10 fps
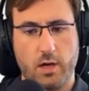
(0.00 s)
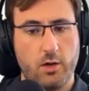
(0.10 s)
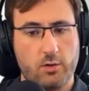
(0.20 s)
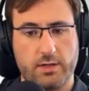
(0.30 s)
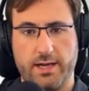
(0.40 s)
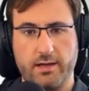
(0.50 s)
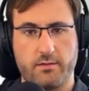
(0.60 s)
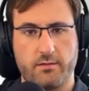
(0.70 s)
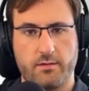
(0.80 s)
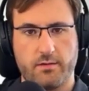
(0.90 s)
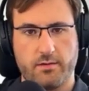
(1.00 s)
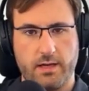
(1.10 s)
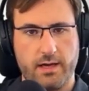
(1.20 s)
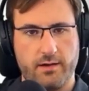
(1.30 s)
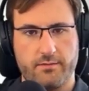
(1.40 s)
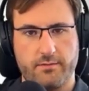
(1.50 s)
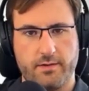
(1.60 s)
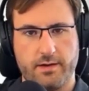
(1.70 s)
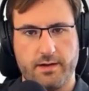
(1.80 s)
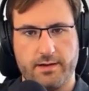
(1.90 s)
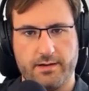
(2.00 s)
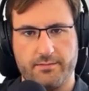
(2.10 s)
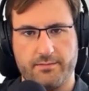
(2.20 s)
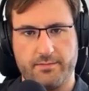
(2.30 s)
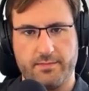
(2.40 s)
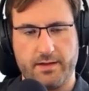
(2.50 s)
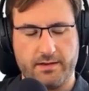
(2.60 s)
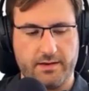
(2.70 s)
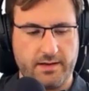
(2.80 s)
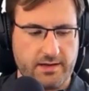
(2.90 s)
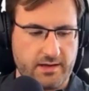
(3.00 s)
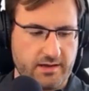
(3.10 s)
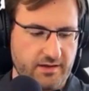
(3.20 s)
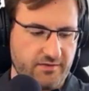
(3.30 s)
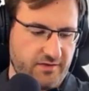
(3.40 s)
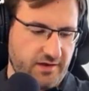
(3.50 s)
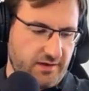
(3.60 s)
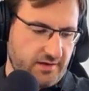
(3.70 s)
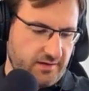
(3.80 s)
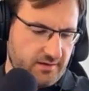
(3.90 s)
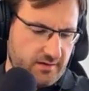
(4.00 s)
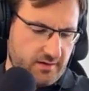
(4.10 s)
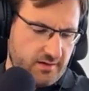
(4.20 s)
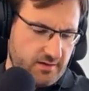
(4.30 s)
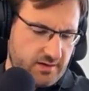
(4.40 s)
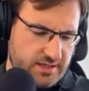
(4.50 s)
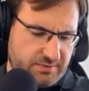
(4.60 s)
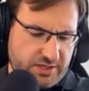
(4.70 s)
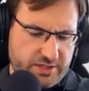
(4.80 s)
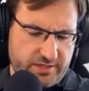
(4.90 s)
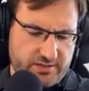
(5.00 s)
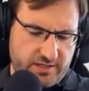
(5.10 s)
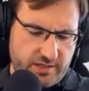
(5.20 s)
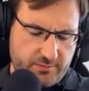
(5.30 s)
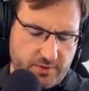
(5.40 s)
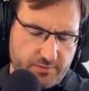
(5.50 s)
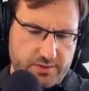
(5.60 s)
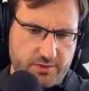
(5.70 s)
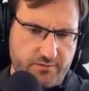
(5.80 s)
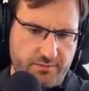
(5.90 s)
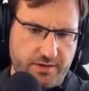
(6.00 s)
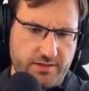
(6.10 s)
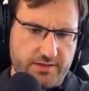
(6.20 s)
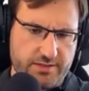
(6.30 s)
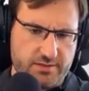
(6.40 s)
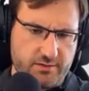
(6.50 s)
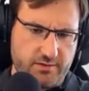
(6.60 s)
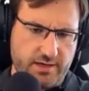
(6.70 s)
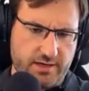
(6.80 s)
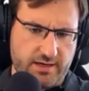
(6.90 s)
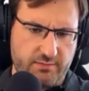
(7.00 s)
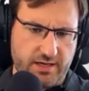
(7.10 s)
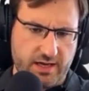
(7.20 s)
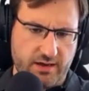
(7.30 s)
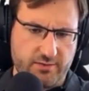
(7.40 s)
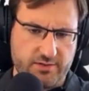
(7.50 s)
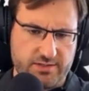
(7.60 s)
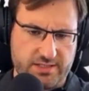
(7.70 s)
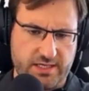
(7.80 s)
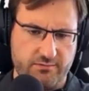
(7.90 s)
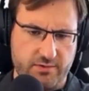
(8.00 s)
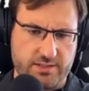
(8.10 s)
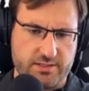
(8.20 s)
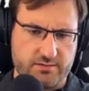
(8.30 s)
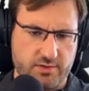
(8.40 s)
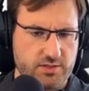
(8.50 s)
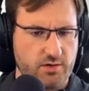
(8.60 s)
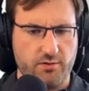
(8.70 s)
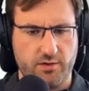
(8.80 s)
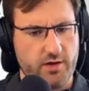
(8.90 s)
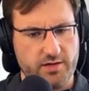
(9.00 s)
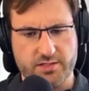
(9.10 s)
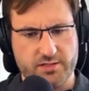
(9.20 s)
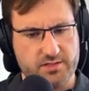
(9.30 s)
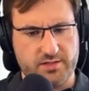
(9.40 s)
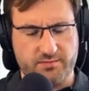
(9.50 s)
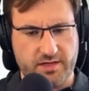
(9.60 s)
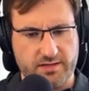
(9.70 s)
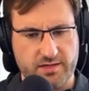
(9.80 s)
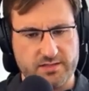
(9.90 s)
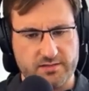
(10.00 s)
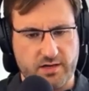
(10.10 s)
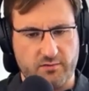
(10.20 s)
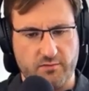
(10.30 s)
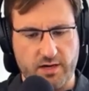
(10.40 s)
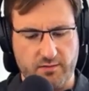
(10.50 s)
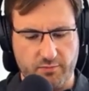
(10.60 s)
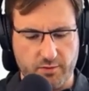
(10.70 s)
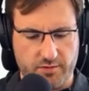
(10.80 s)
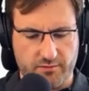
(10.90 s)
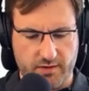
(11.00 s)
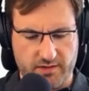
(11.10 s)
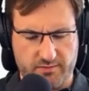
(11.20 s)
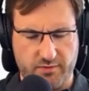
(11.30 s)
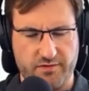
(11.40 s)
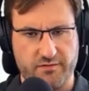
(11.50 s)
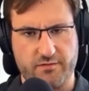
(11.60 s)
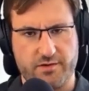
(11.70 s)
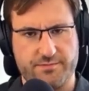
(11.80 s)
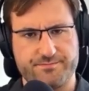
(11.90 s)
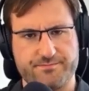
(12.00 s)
Okay. Yeah. And I guess especially the observability story and like being able to see what's going on is just something that's like really important for enterprises, right?